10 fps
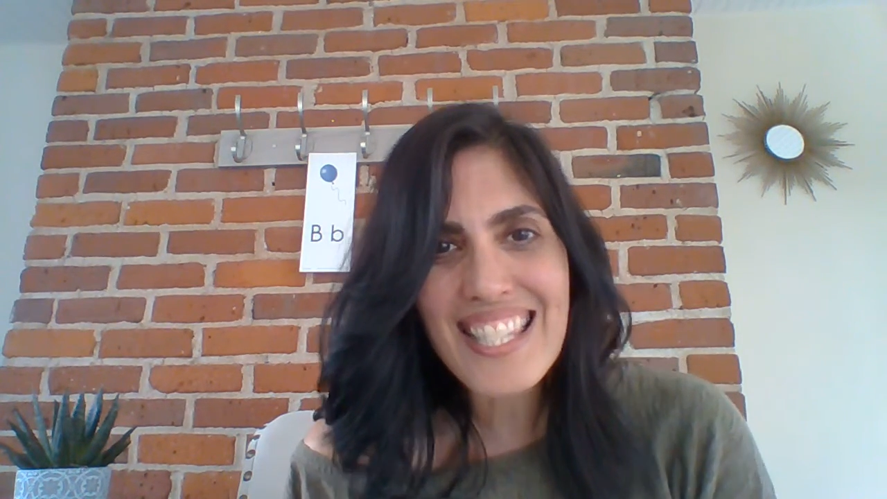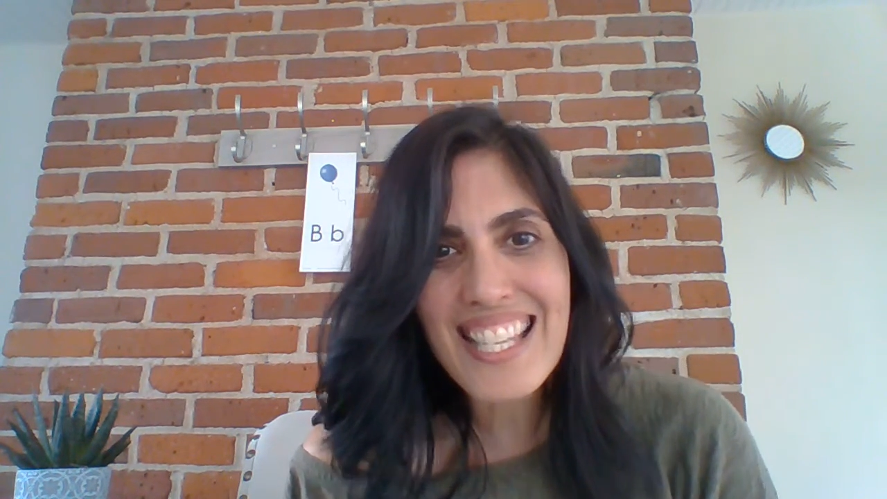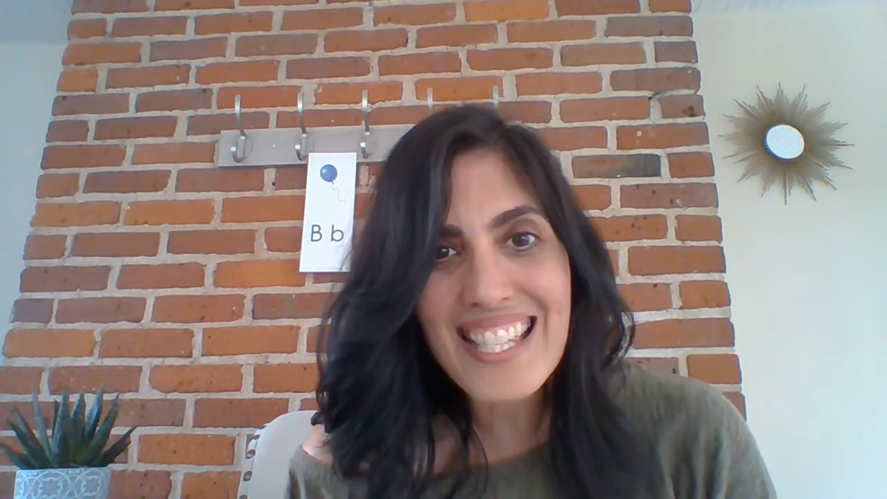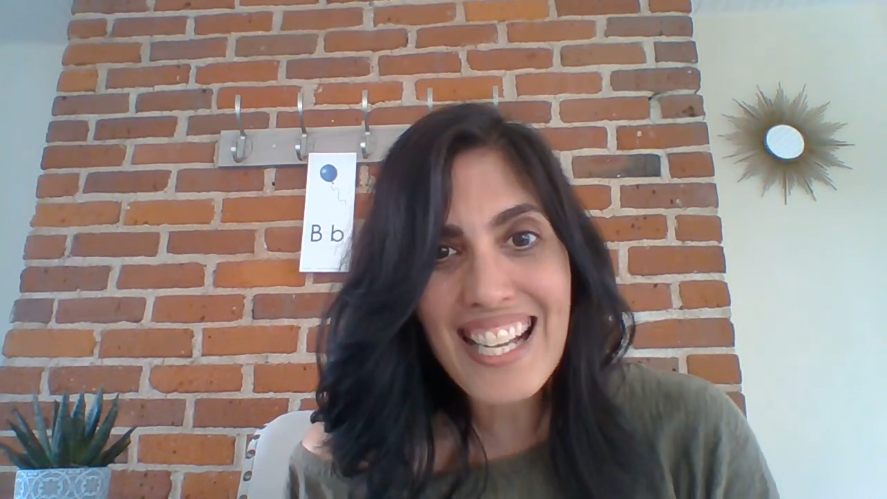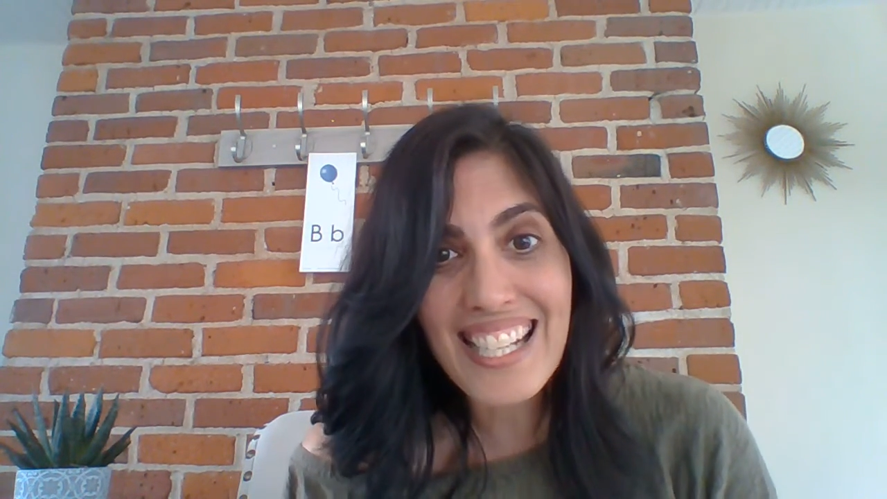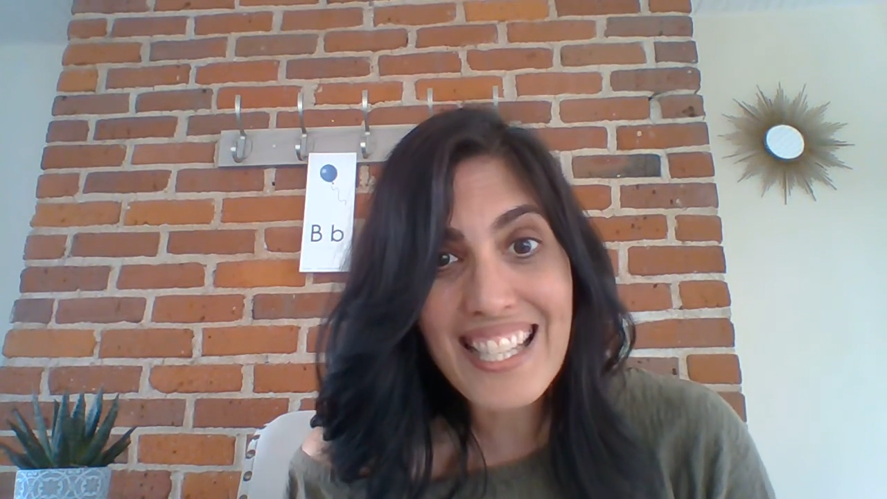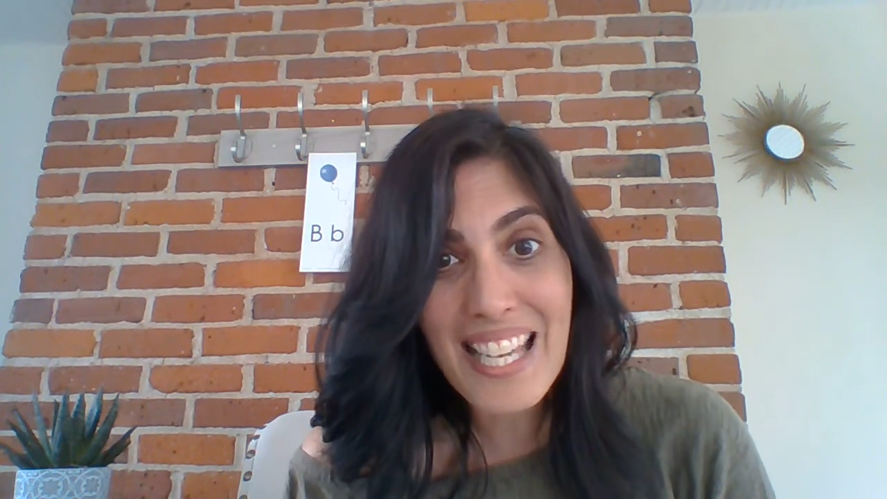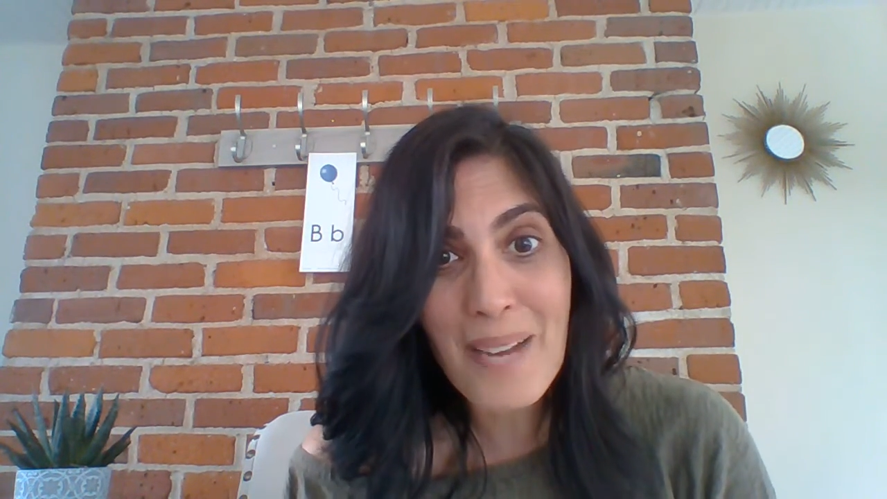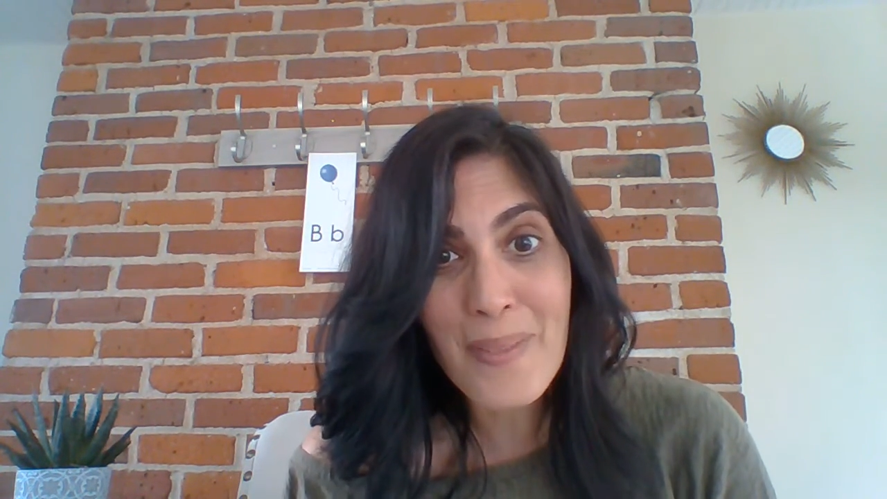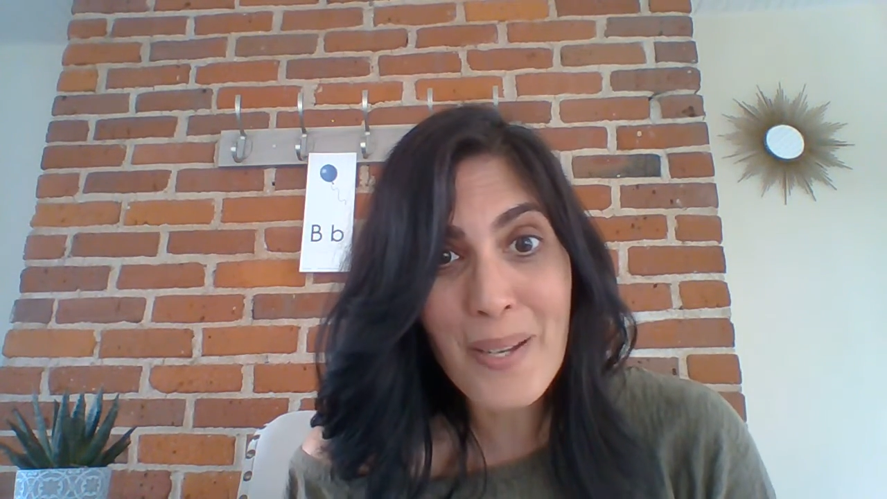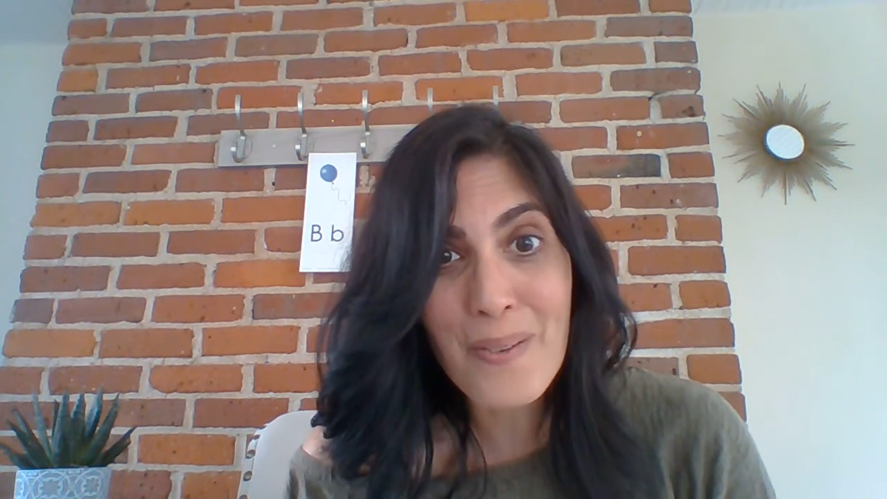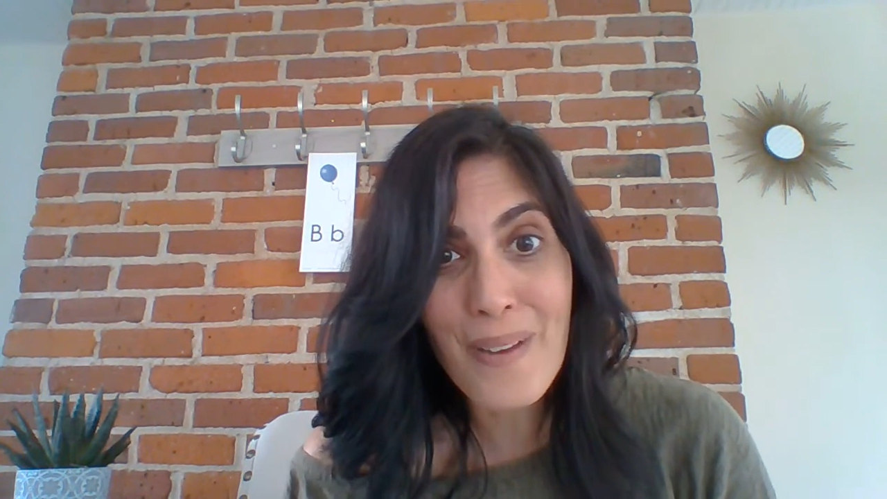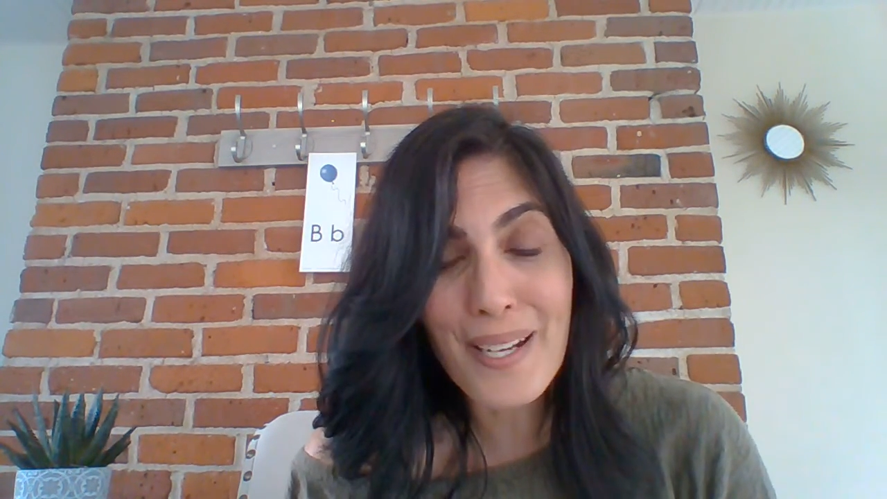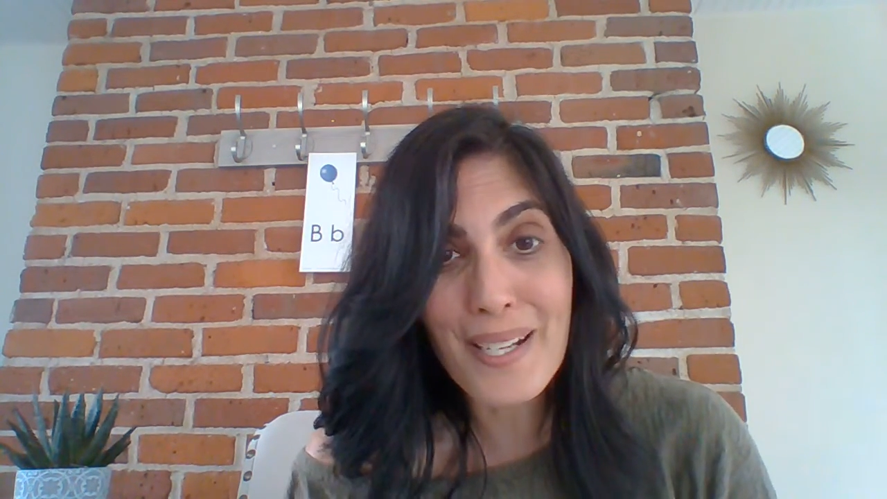second time that you read it,